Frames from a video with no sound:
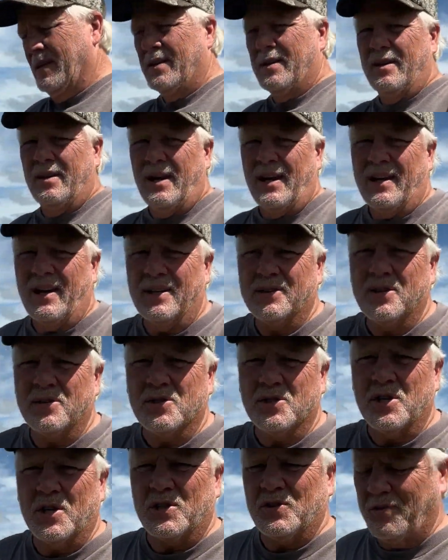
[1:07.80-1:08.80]
Now I got the
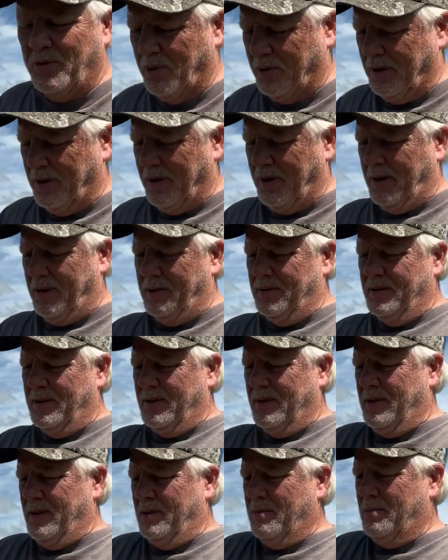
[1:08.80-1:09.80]
6-foot net
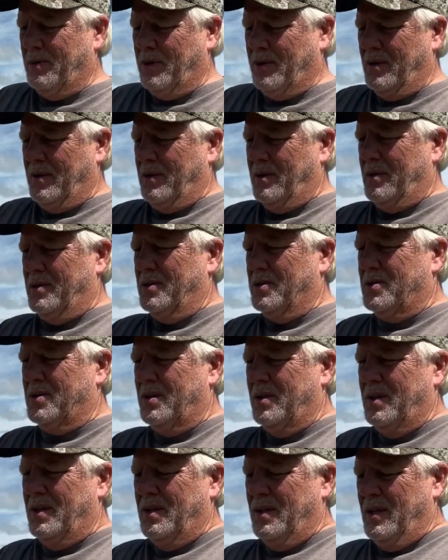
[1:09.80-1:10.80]
because
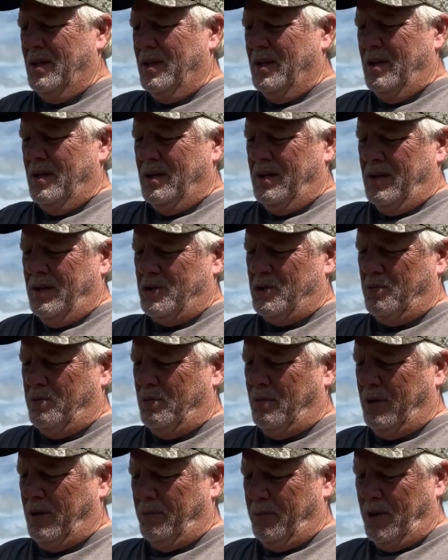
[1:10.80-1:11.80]
that's
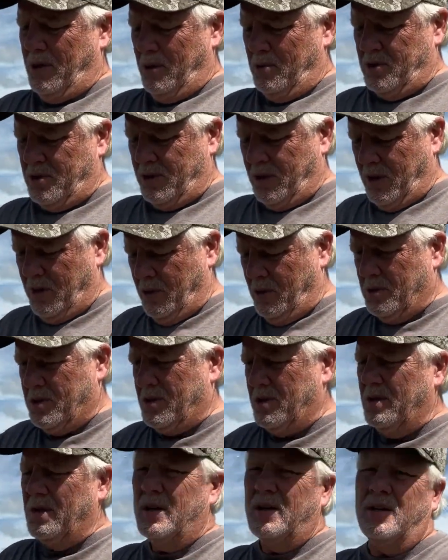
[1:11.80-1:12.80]
what I'm used to
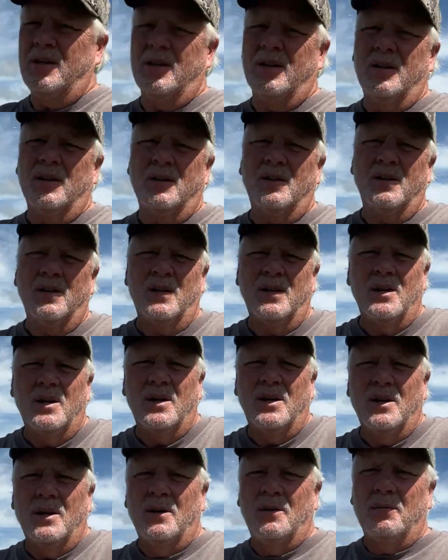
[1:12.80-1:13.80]
using,
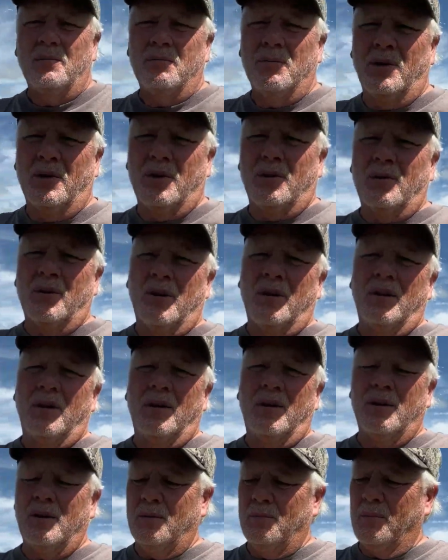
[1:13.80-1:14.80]
but
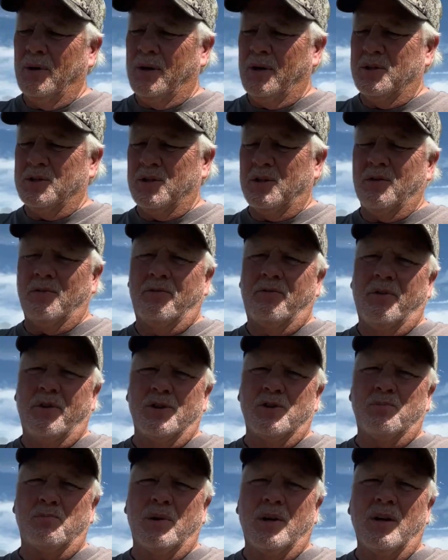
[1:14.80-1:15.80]
because of the
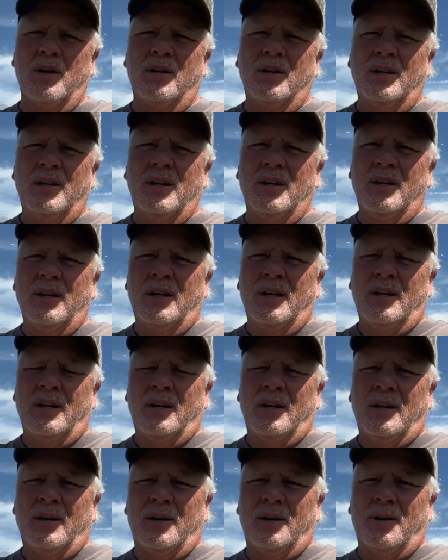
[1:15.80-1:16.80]
frisbee,
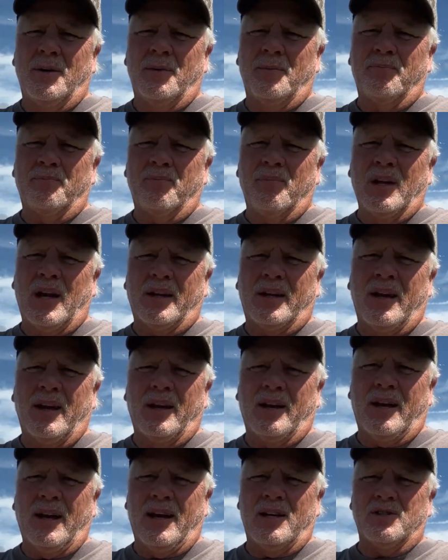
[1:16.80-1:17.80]
I
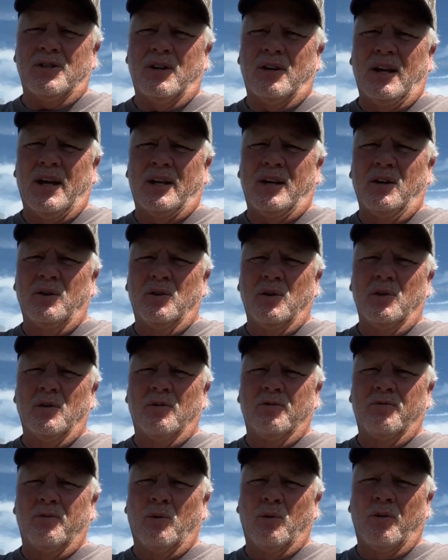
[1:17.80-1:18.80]
can't cast it like you do the
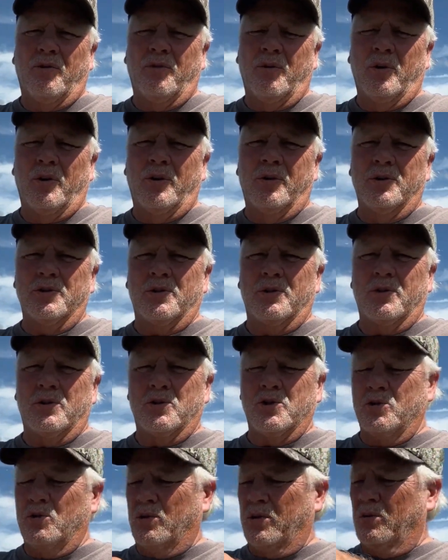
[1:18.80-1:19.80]
4-footers or the
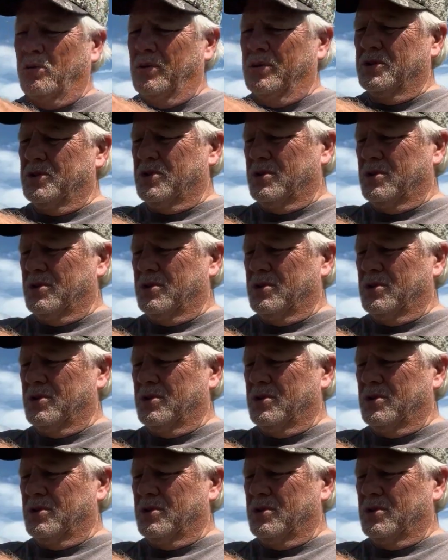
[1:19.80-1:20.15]
shorter ones.